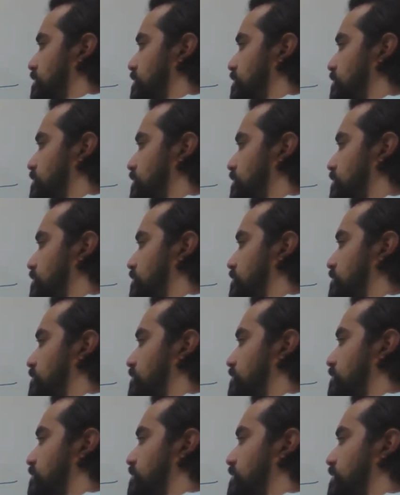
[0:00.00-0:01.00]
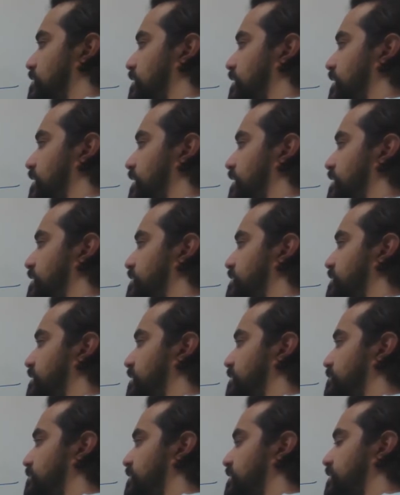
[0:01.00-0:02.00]
So, A
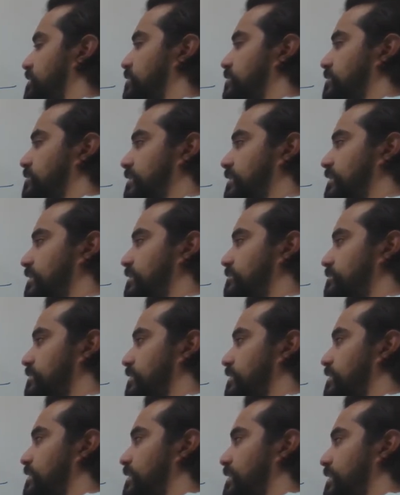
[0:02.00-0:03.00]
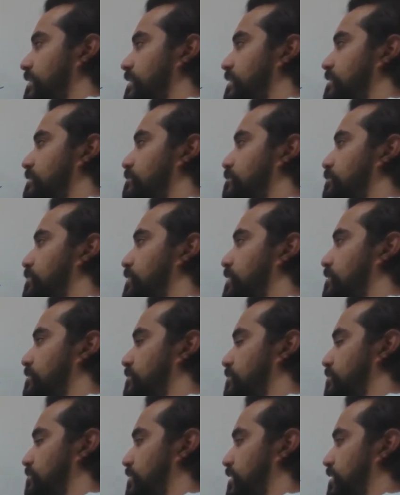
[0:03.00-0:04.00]
times C on the left and B on
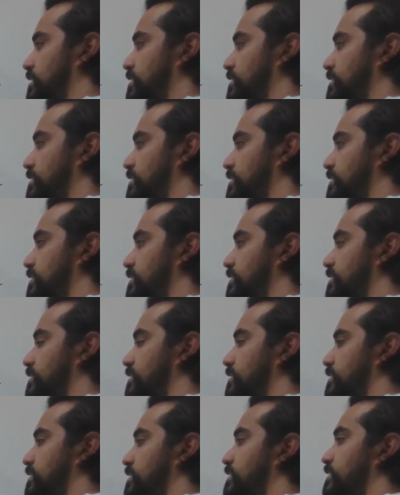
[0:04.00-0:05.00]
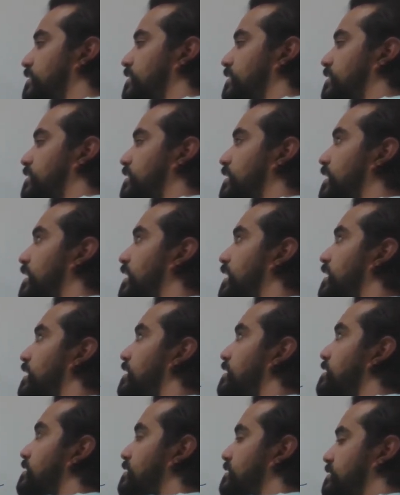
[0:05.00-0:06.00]
the right.
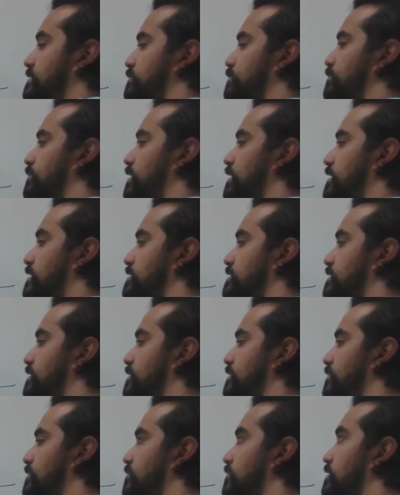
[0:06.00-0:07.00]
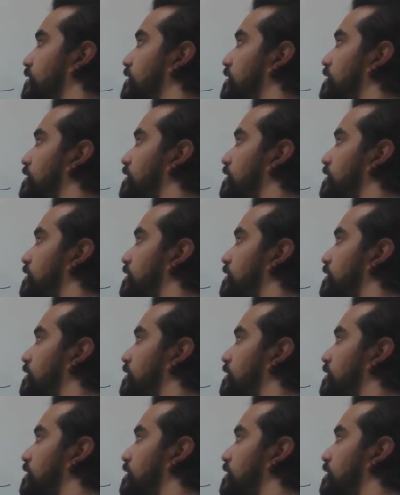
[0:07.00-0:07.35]
A is positive 4.